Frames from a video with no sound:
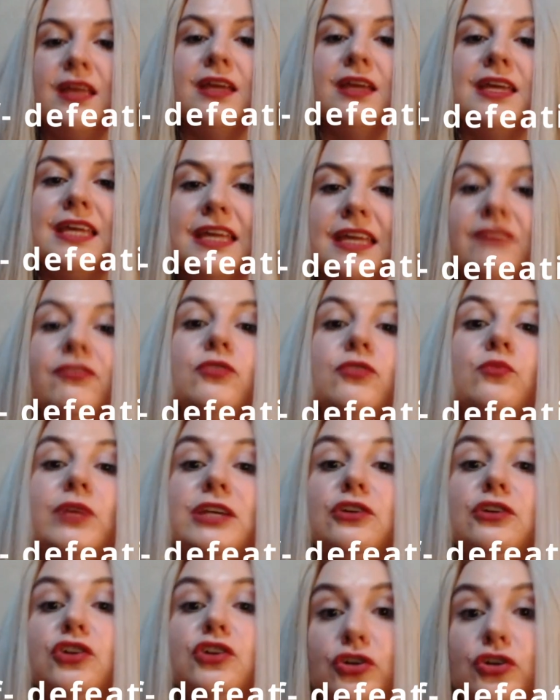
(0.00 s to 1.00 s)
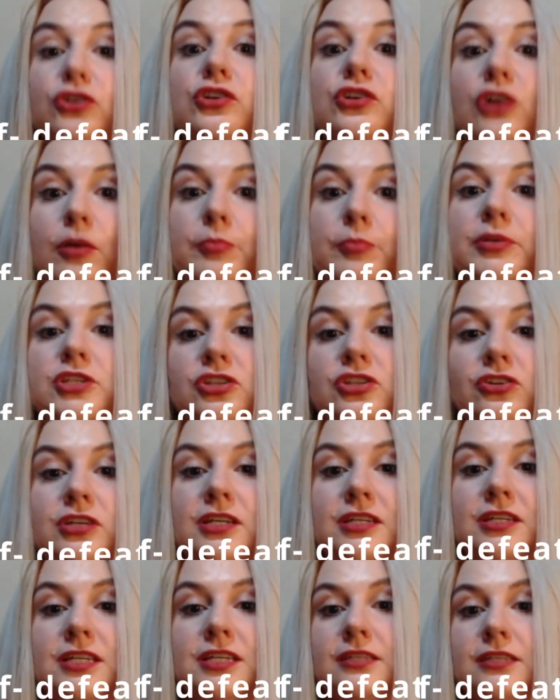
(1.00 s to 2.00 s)
even when good
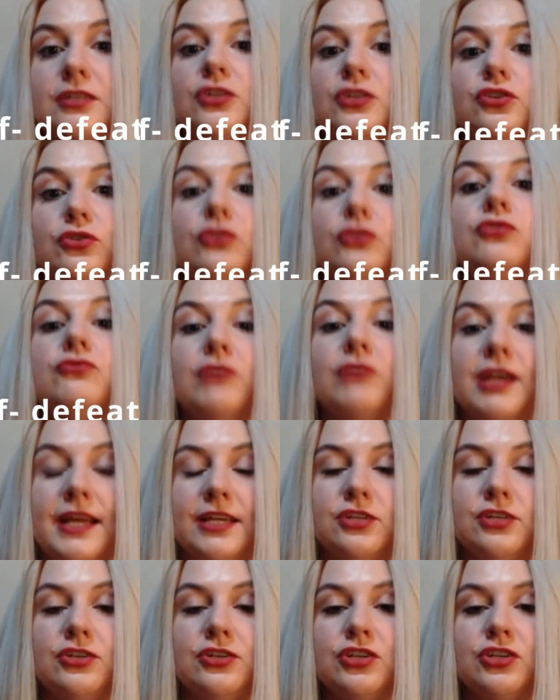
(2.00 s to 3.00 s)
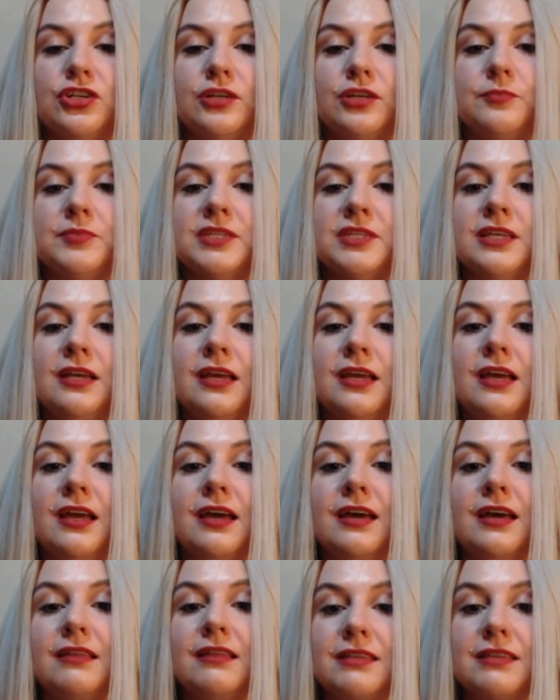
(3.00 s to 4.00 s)
opportunities, good relationships,
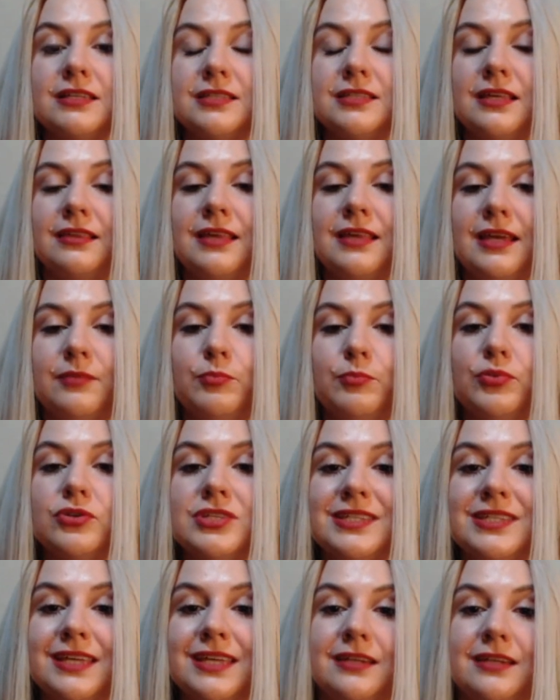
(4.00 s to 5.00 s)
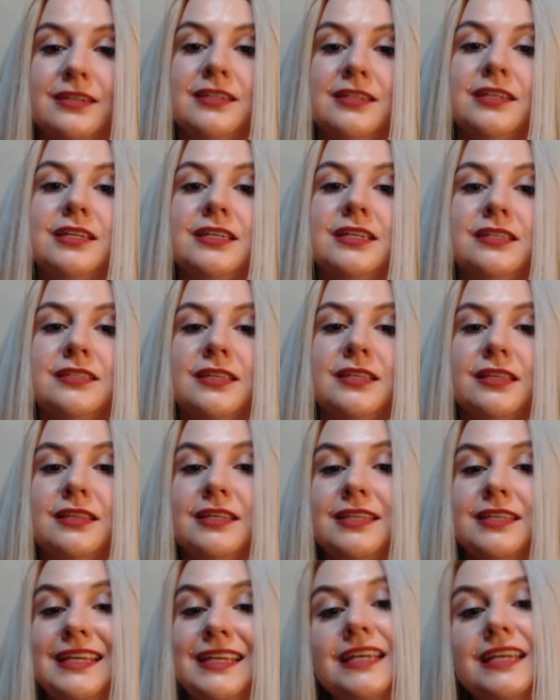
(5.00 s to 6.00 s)
and things like that present, is
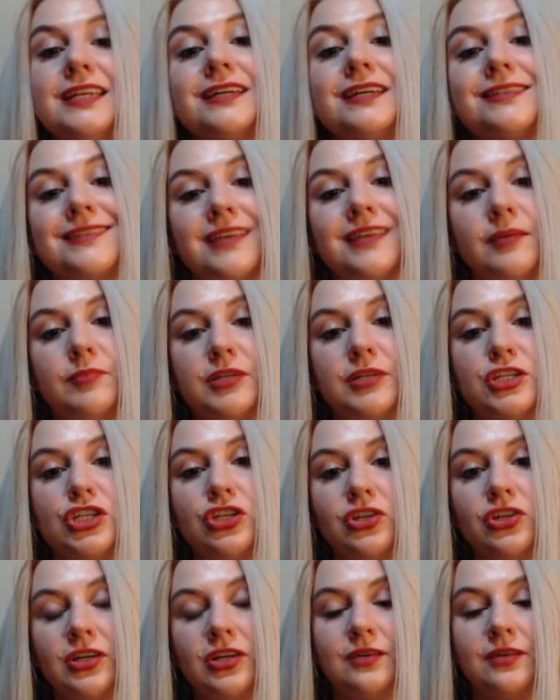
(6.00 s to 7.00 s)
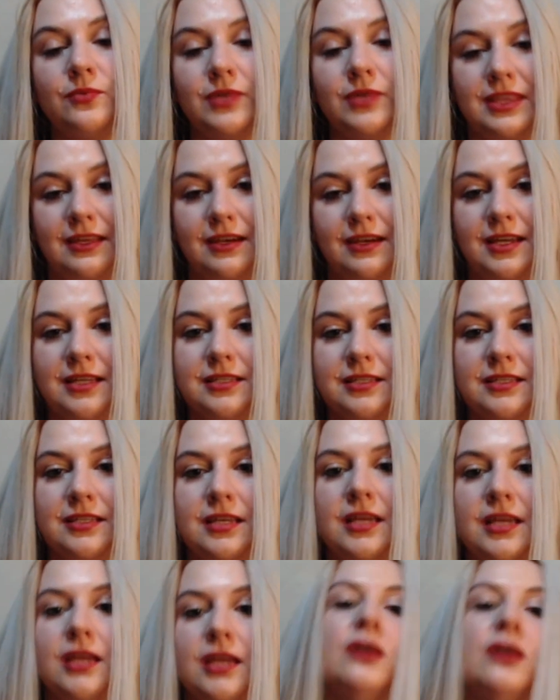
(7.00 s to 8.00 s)
the inner saboteur within us
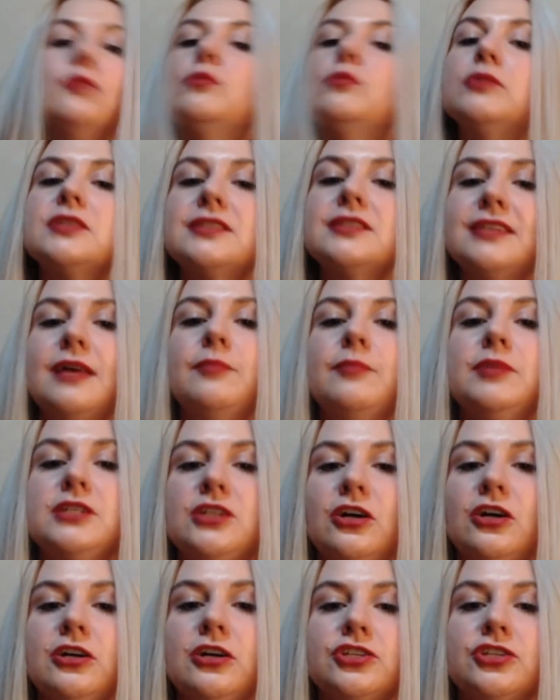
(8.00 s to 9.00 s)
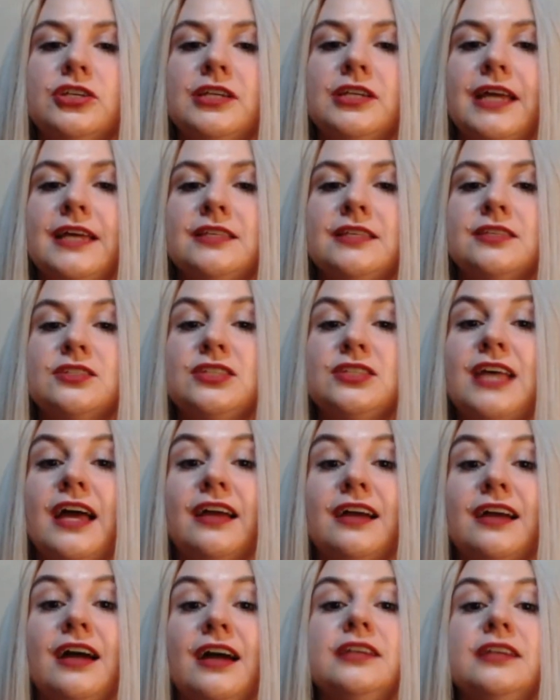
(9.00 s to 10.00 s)
will sabotage it as
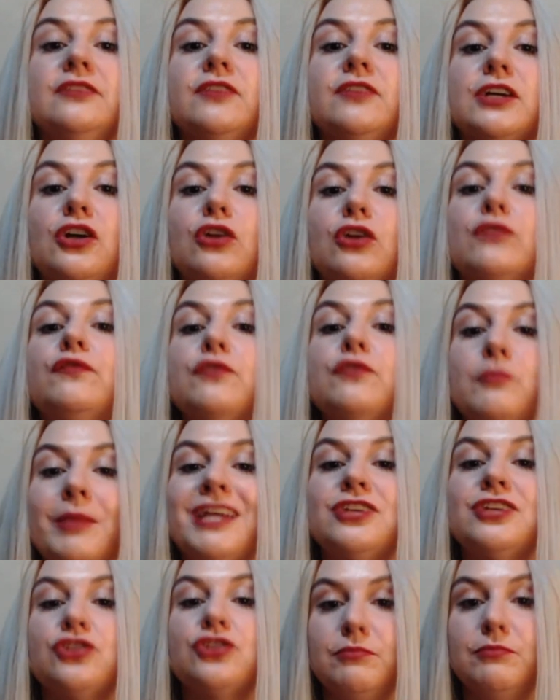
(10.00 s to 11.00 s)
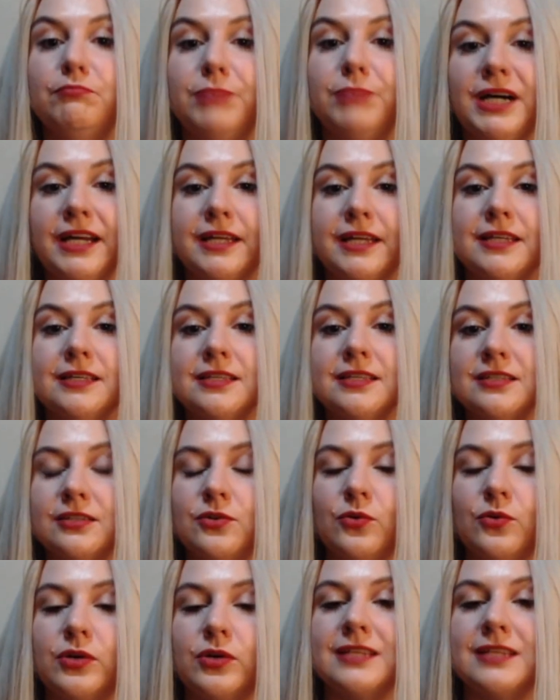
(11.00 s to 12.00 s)
kind of a confirmation bias
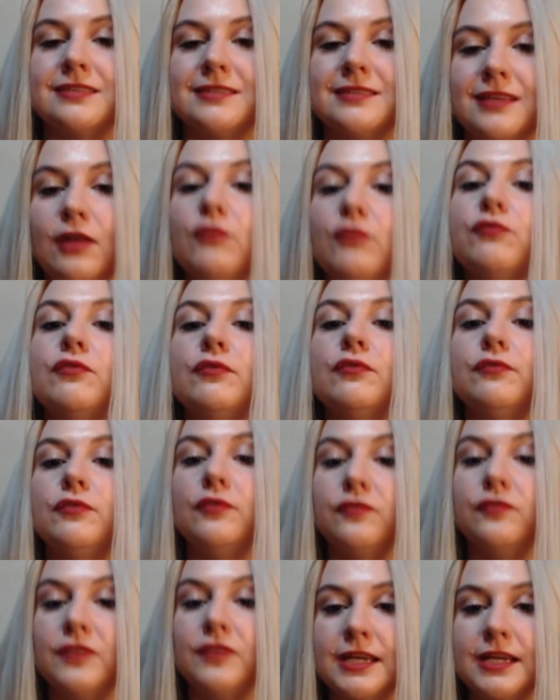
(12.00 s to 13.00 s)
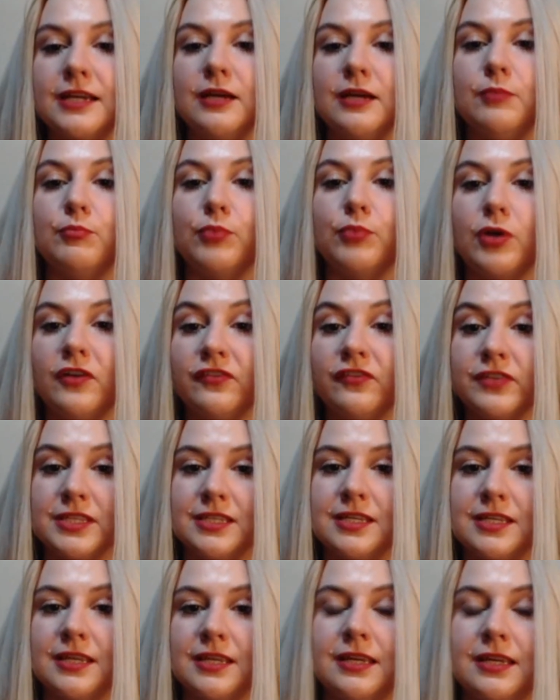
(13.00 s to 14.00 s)
or a self-fulfilling
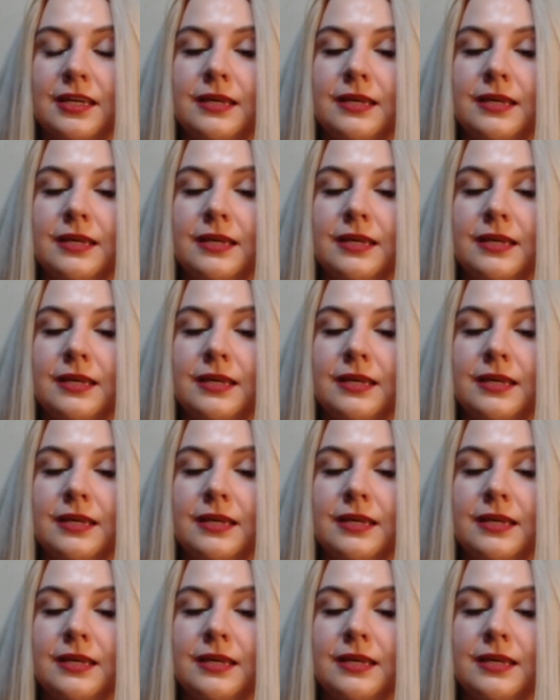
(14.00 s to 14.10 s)
prophecy